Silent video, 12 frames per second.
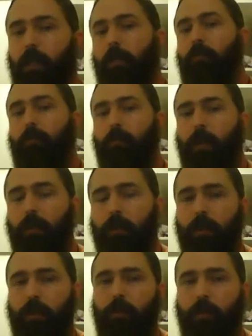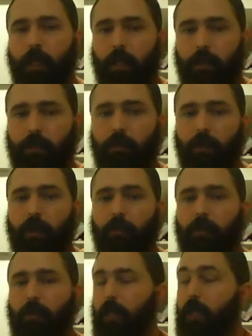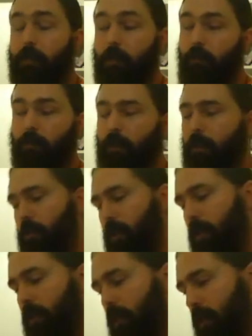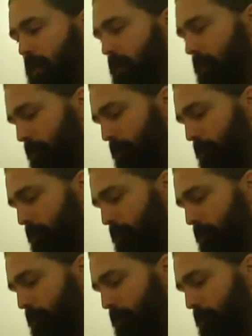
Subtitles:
I'm better than you guys or whatever. That's not what this channel is.